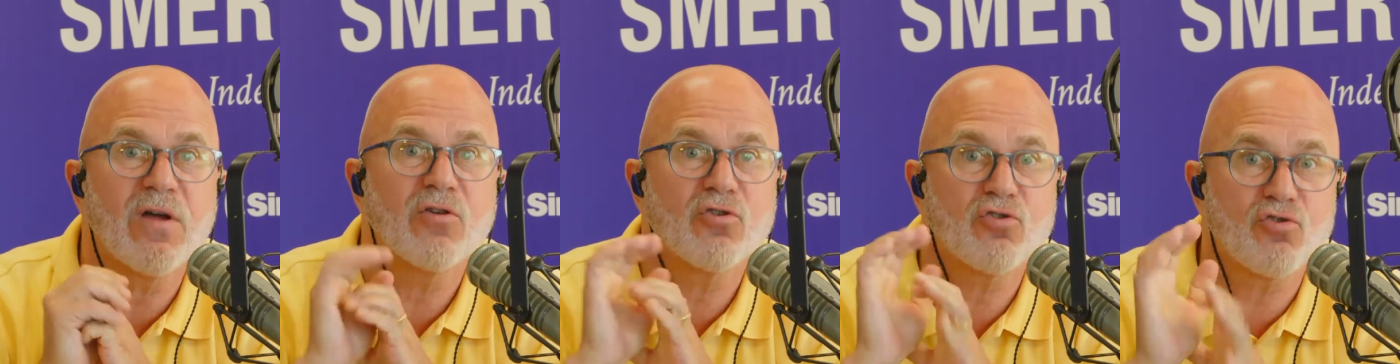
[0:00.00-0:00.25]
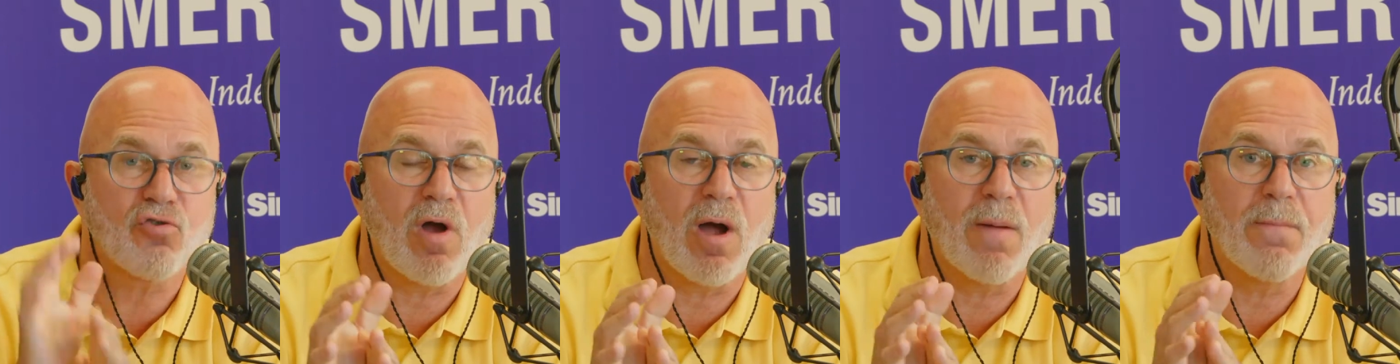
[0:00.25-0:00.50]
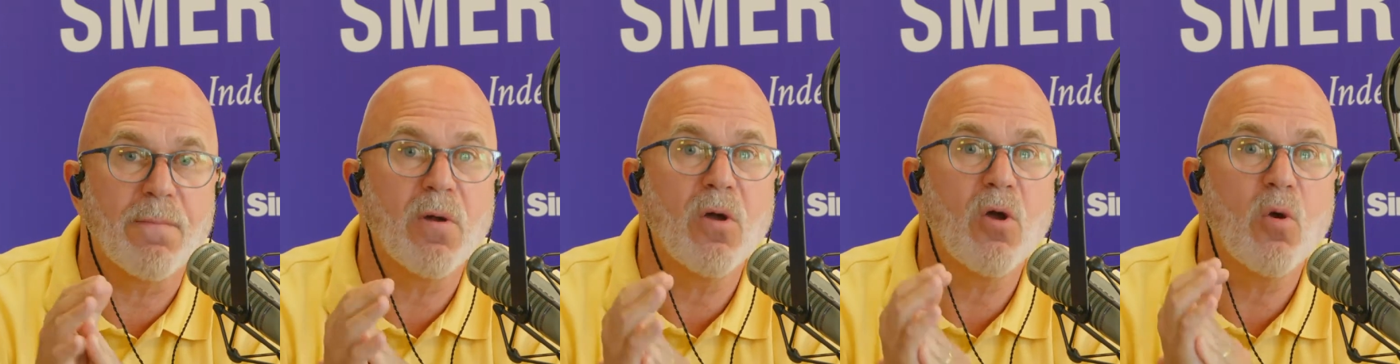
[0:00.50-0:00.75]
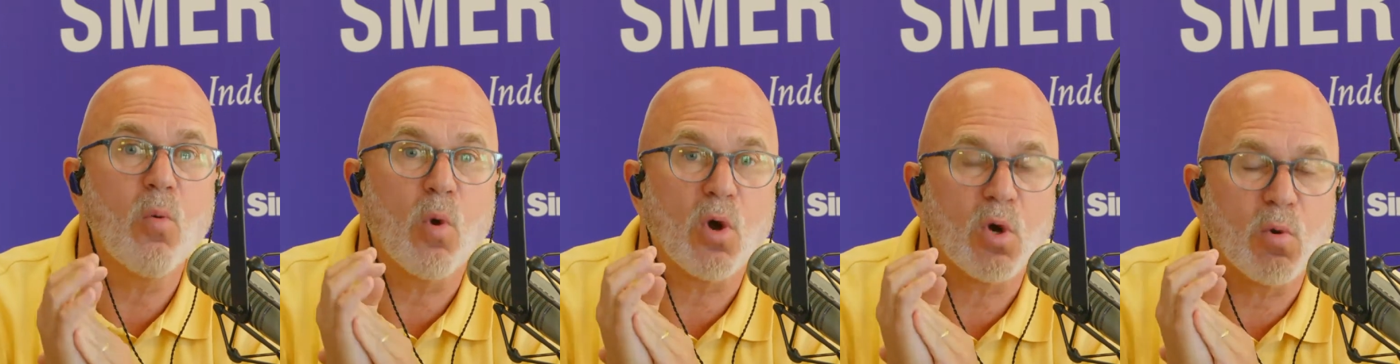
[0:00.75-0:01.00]
Trump
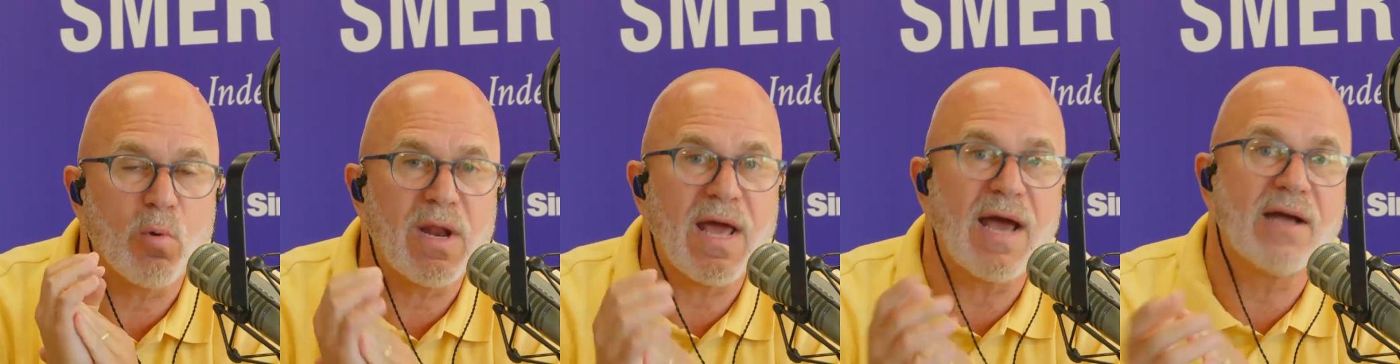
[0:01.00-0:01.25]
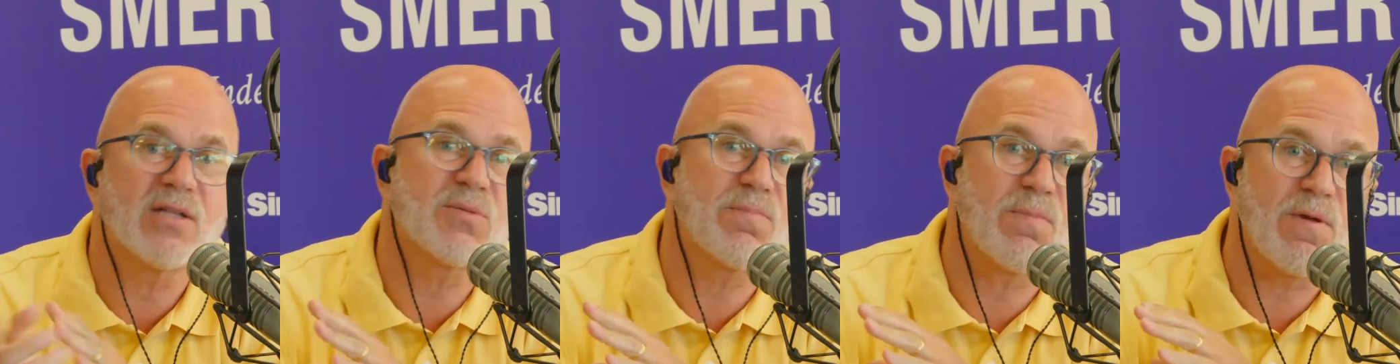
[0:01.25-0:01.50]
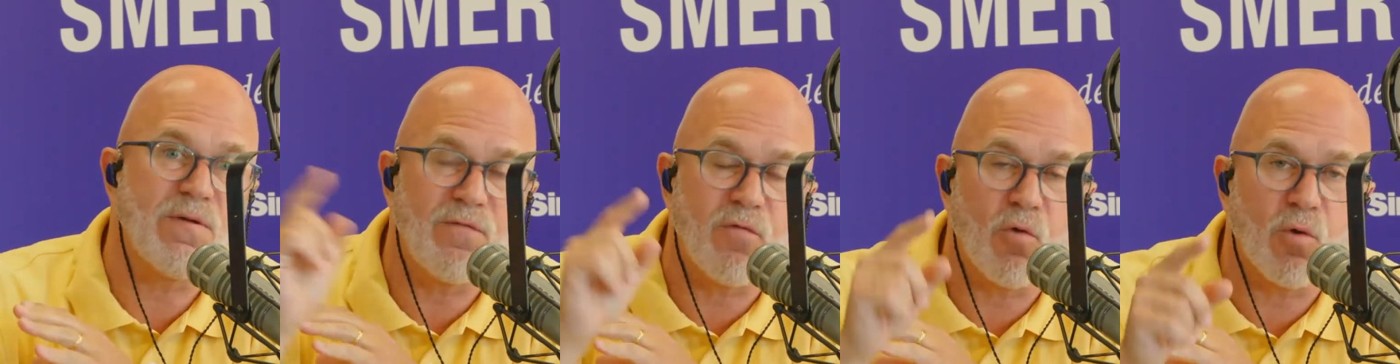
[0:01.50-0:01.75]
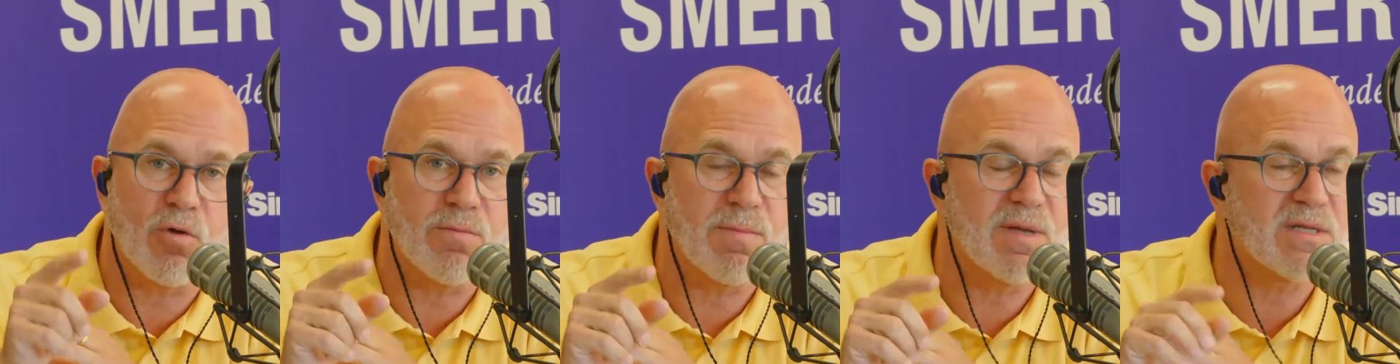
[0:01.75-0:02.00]
were to announce
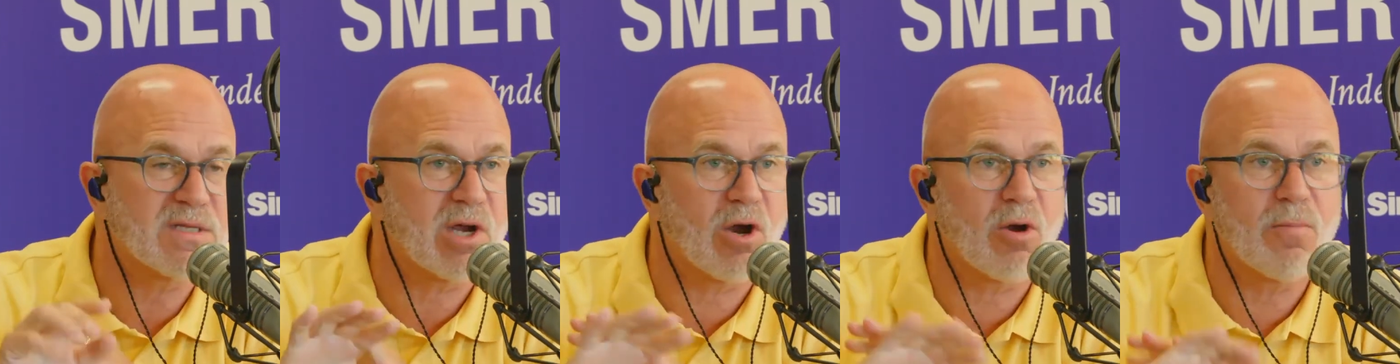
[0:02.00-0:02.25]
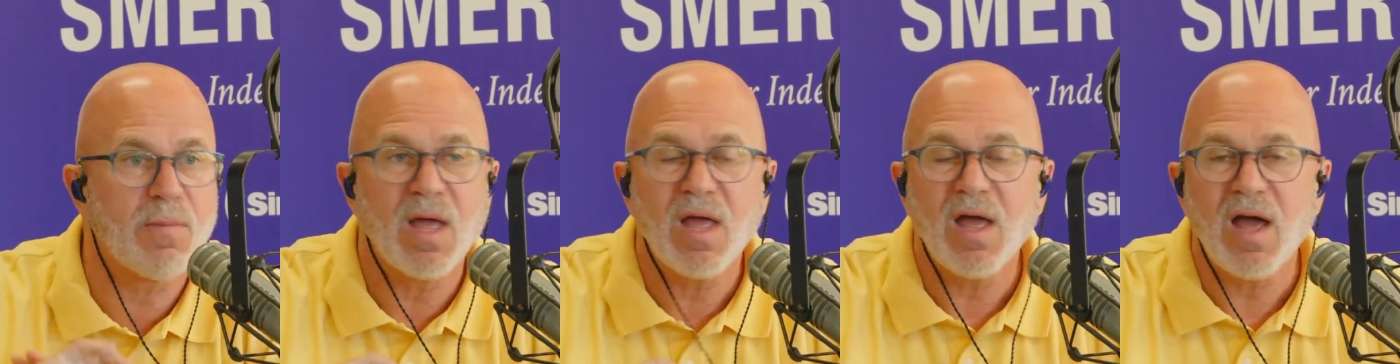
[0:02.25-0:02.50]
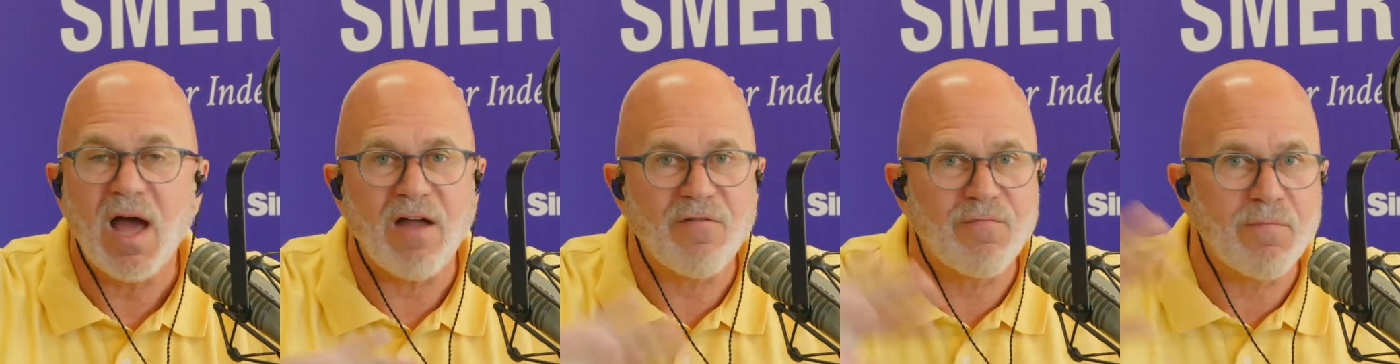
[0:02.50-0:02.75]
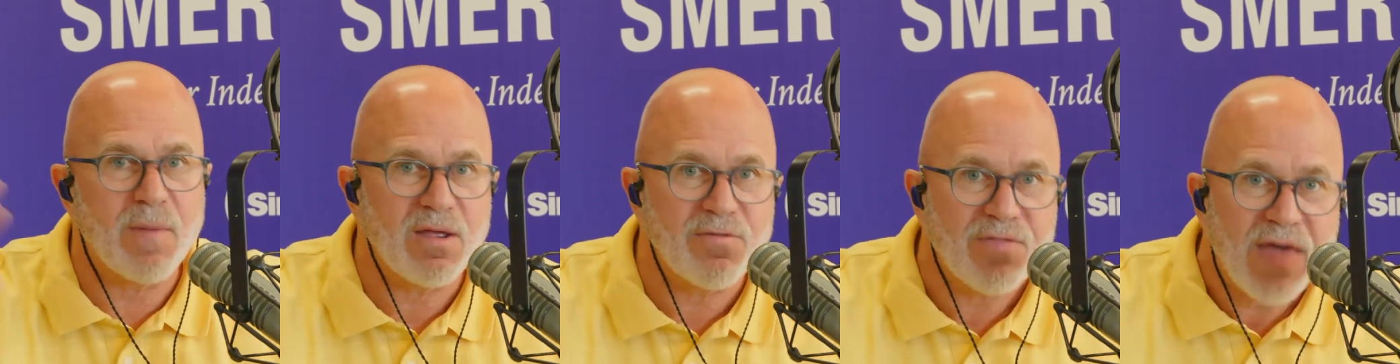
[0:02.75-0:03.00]
before the midterm.
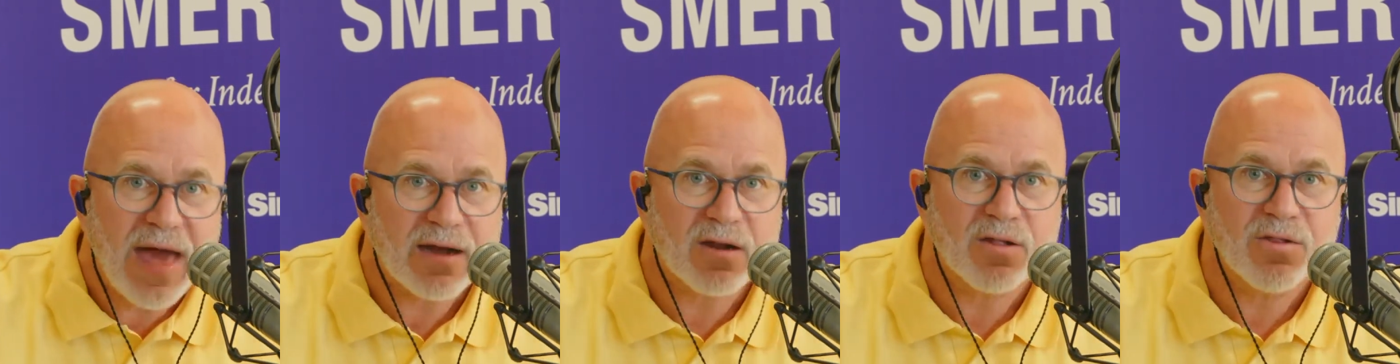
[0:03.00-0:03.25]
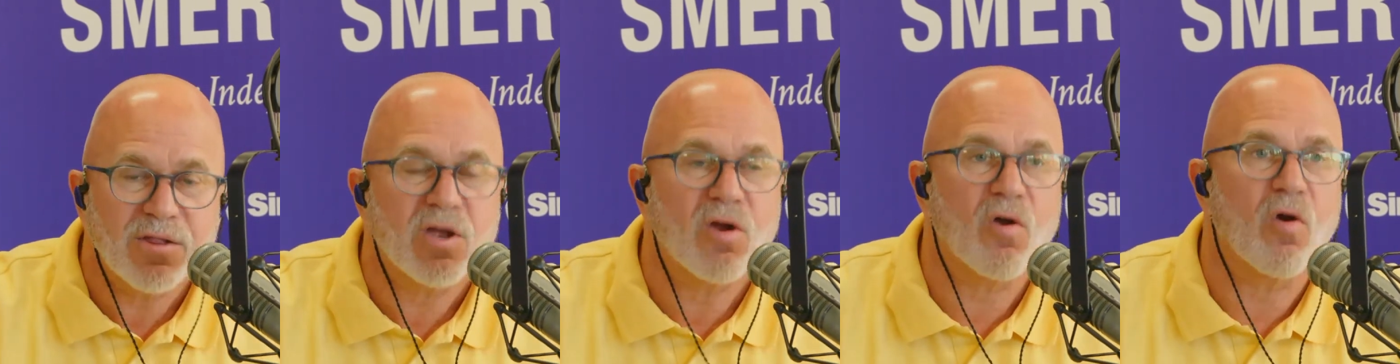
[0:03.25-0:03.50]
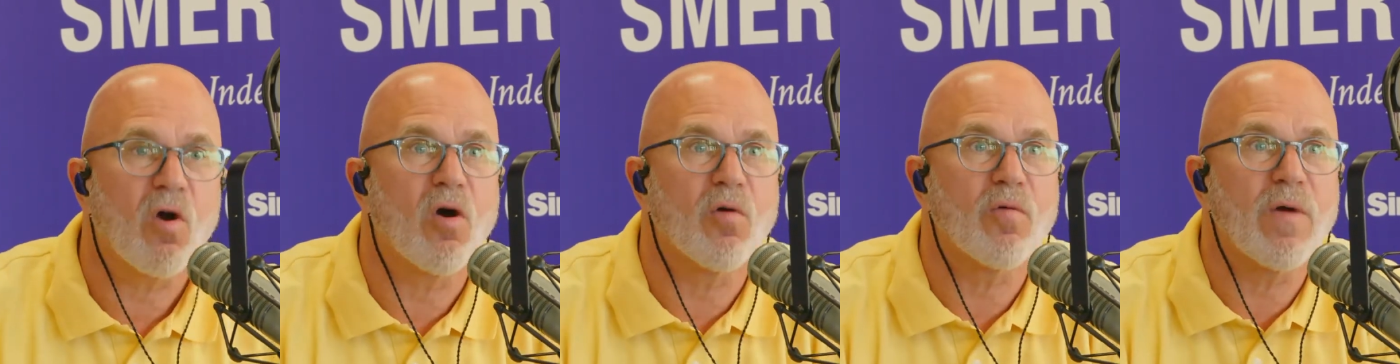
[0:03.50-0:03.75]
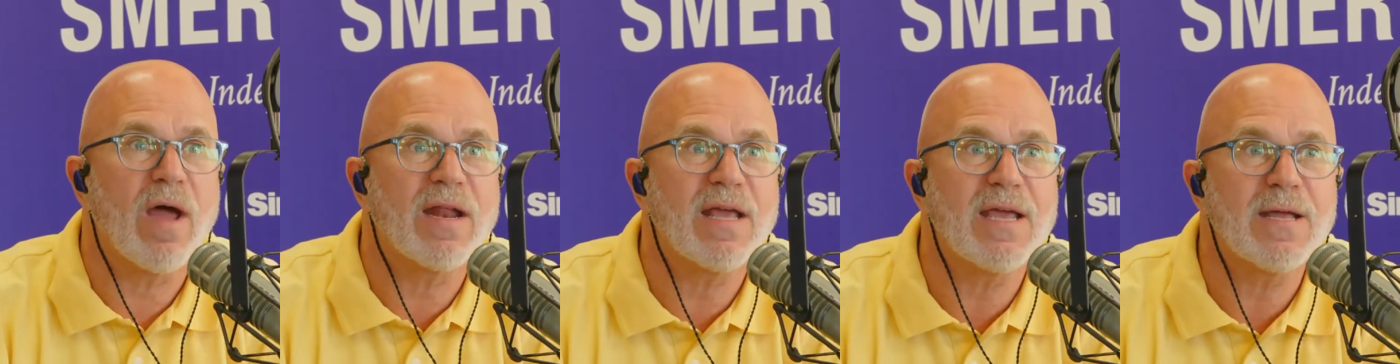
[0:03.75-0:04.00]
I've made that clear
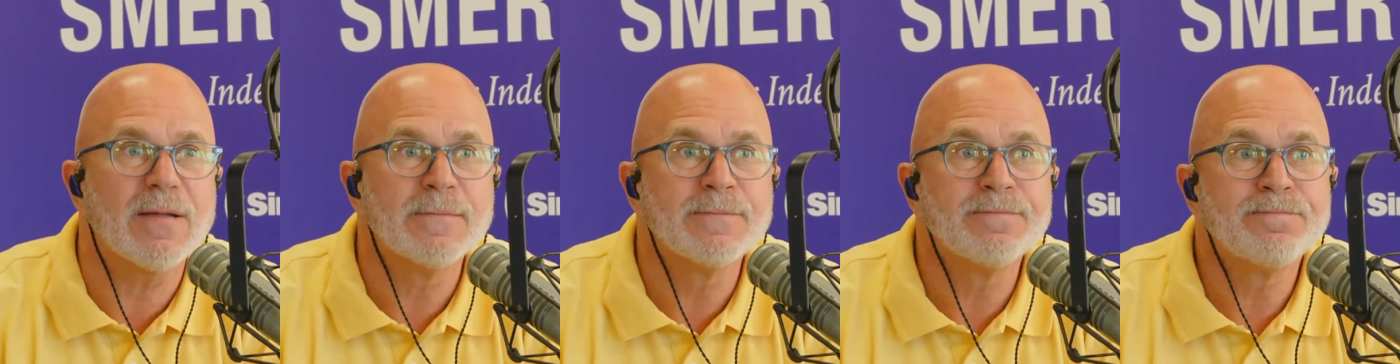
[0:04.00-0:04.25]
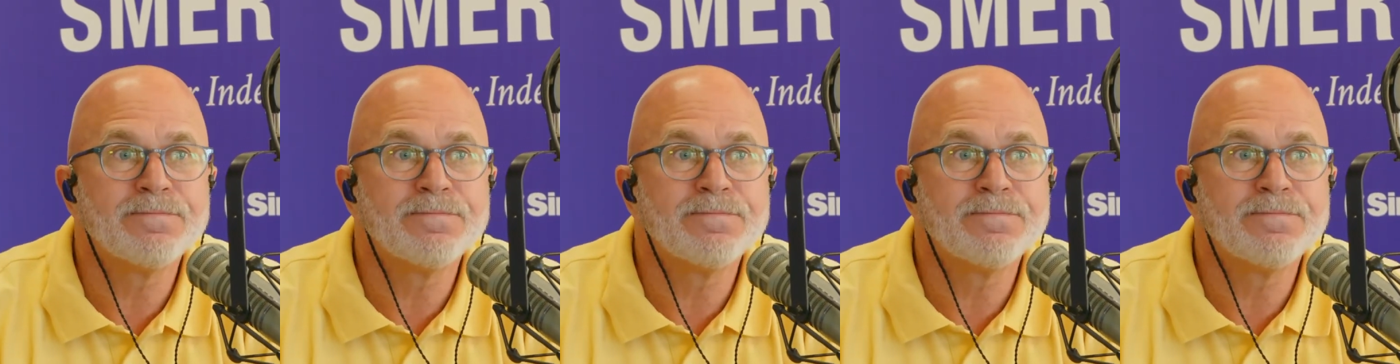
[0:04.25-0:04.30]
already.